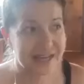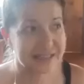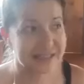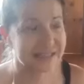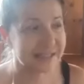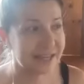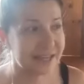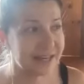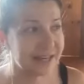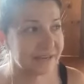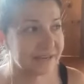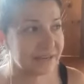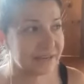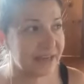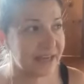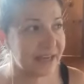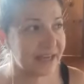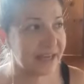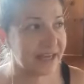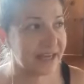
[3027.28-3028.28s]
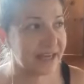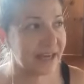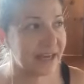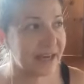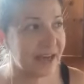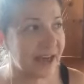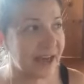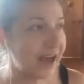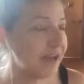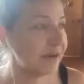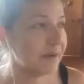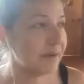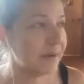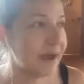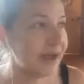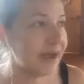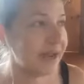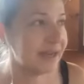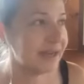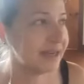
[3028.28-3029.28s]
Instead of like, how do
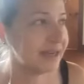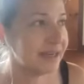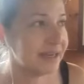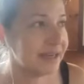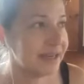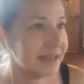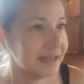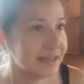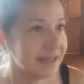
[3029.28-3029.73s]
I